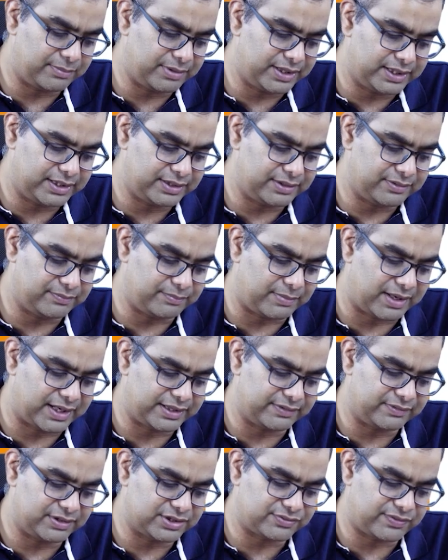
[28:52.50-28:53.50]
by
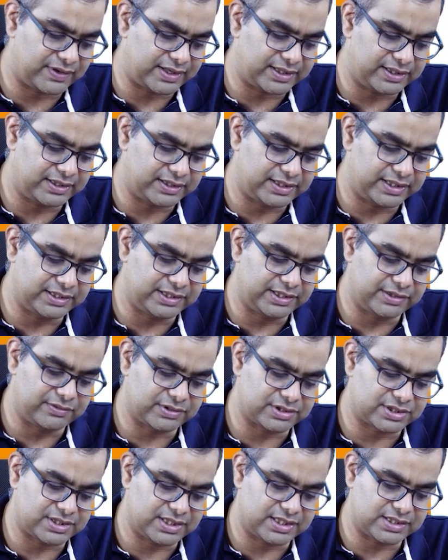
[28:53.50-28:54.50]
market variance factor and treat the
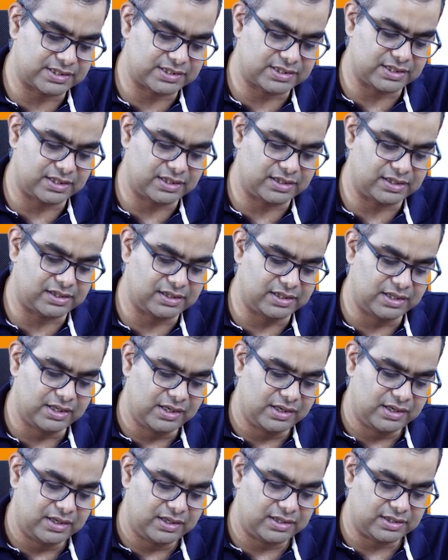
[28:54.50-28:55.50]
equation as
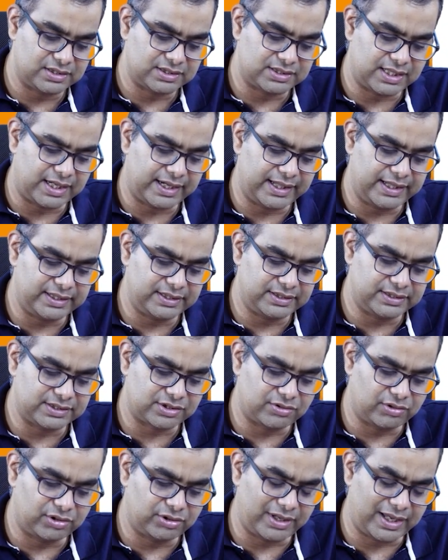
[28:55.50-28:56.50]
ZI is
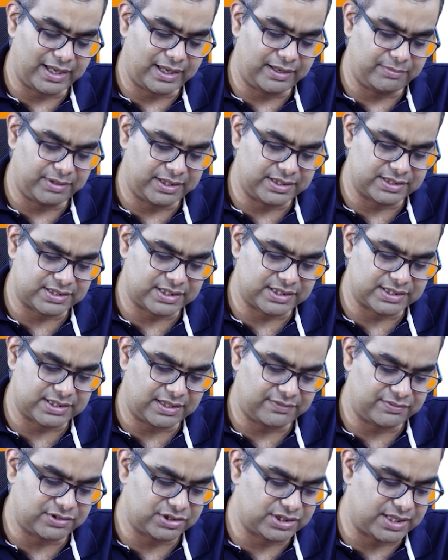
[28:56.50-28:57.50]
equal to AI minus C
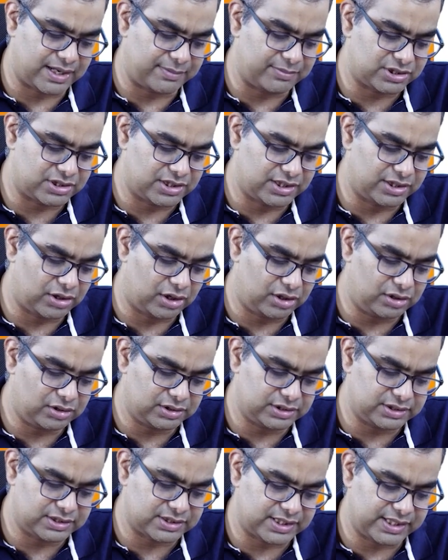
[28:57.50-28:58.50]
star, which is dimensionally wrong.
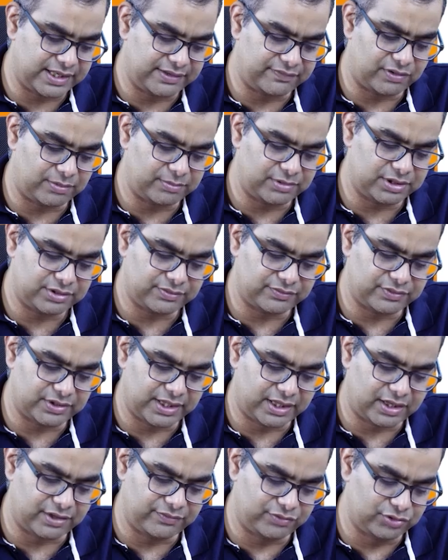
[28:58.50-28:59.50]
In the CA formula, they
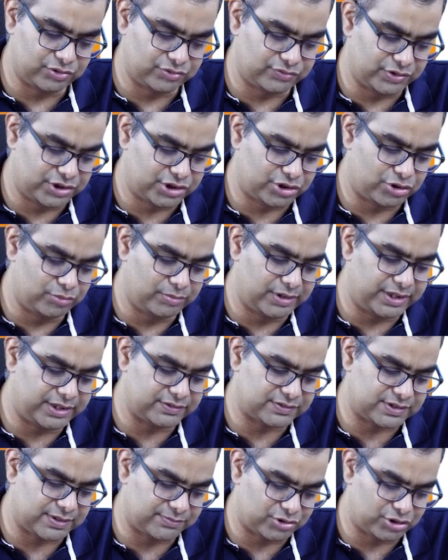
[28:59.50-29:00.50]
confuse which
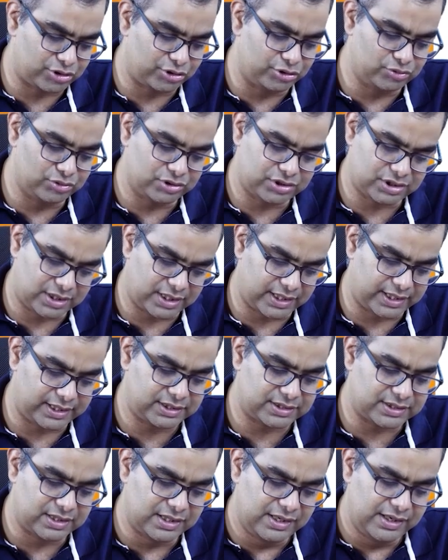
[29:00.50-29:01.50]
cumulative sums to use,
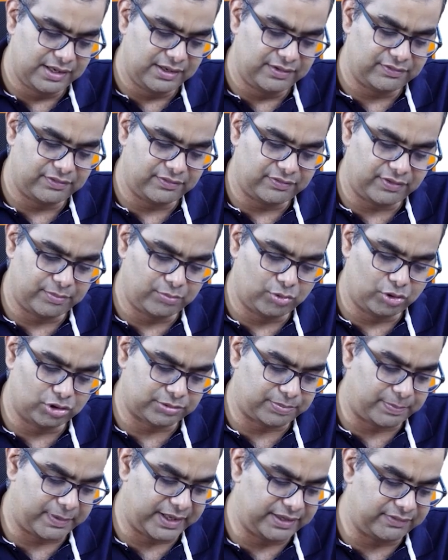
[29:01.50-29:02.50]
correct? Verify
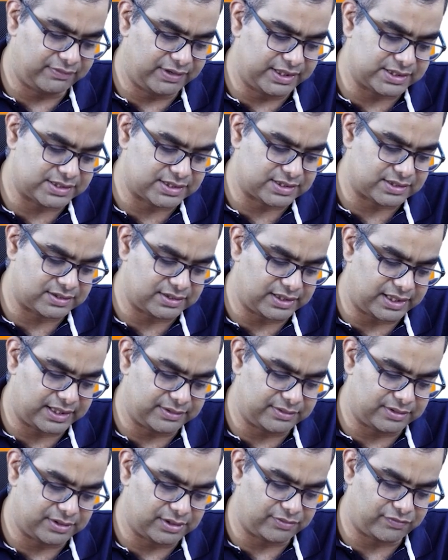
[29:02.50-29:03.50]
both pairwise
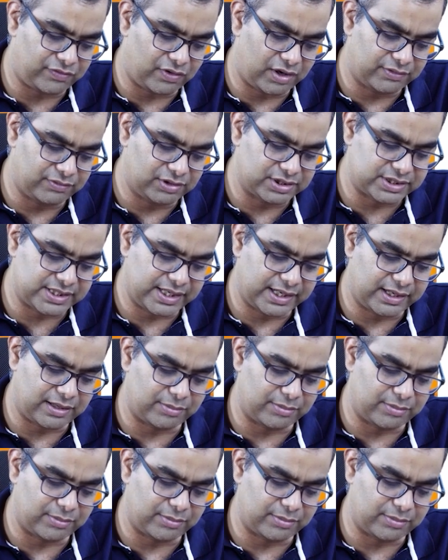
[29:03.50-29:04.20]
and forward CA